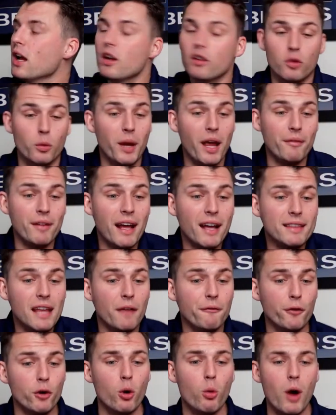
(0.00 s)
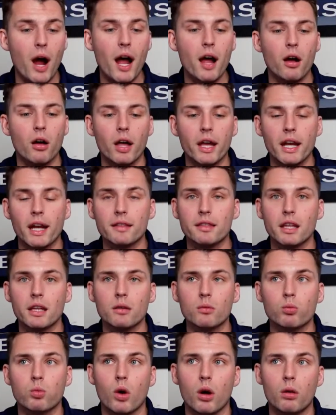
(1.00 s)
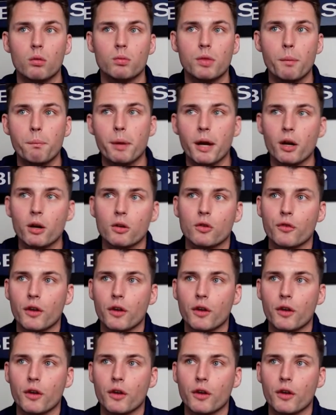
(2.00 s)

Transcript: So we haven't had that for a while. And I think what the Bears